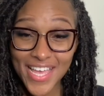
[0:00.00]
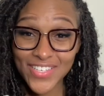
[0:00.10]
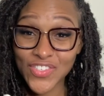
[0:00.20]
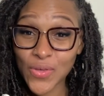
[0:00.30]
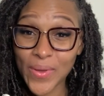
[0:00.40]

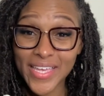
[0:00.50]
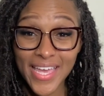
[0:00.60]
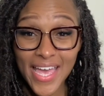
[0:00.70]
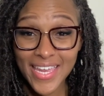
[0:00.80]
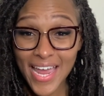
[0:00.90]
So
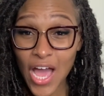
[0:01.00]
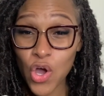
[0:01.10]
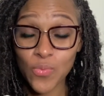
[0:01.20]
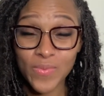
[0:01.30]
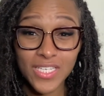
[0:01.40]
again, I
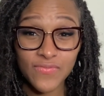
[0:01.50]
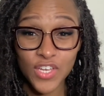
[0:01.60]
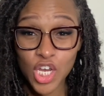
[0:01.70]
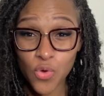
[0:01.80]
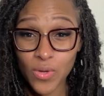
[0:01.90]
hope this
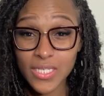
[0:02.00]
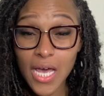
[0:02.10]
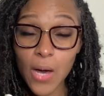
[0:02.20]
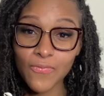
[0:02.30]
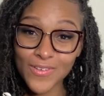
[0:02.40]
video was
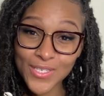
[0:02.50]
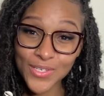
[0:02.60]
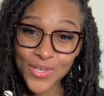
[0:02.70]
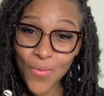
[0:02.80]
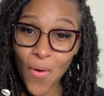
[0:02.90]
helpful to
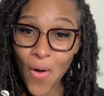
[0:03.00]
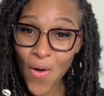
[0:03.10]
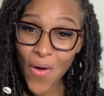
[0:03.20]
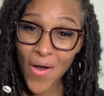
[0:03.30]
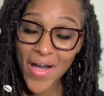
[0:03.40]
you
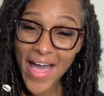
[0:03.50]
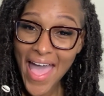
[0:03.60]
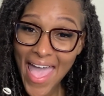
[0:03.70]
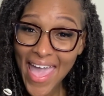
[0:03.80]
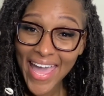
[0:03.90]
all,
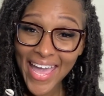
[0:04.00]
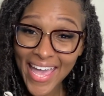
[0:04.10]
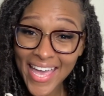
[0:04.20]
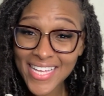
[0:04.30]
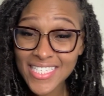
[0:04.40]

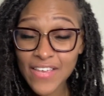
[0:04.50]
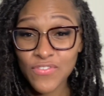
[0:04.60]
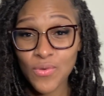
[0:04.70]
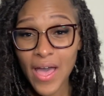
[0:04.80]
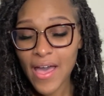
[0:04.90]
and if
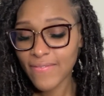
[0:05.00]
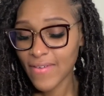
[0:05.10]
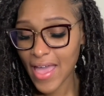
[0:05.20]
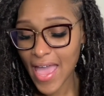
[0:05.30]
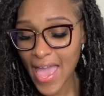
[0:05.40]
you have
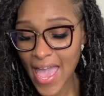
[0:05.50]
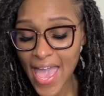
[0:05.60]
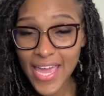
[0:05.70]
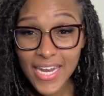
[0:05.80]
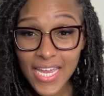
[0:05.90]

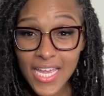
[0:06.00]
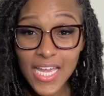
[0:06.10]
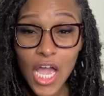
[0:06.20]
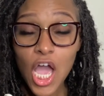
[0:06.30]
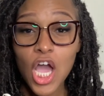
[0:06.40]

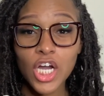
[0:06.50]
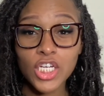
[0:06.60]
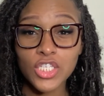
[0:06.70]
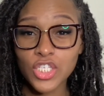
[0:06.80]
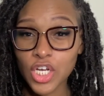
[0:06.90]
any
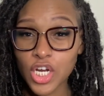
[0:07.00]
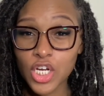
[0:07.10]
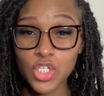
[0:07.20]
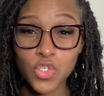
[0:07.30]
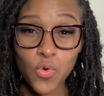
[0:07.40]

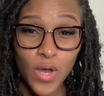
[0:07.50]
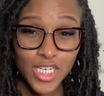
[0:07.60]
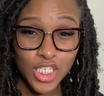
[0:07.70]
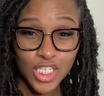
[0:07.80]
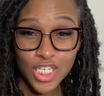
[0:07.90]
concerns,
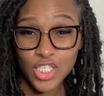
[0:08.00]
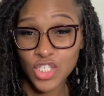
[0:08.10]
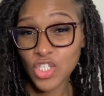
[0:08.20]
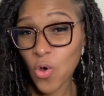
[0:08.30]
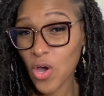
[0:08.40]
questions,
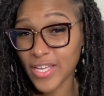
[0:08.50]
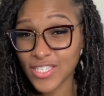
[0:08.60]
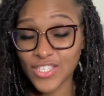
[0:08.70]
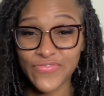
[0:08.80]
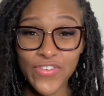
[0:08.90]

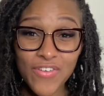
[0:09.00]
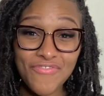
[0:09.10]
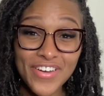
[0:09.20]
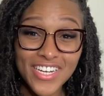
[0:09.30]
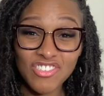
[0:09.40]
thoughts, feel
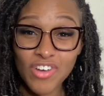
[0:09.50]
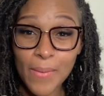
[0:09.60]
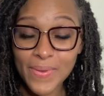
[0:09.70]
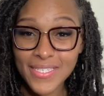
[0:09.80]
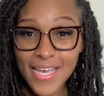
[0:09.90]
free to
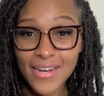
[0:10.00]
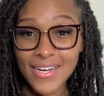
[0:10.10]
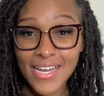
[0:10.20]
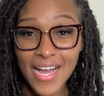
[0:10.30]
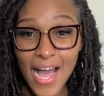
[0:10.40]
drop it down in
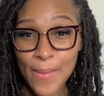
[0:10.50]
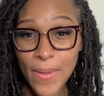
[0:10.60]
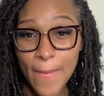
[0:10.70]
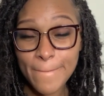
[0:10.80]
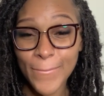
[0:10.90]
the
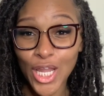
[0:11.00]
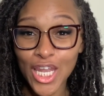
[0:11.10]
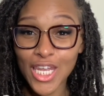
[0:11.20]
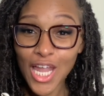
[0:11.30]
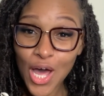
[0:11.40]
comment
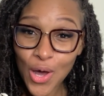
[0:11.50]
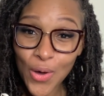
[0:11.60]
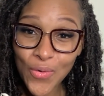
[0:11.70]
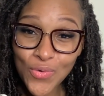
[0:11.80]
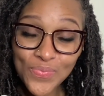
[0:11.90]
below.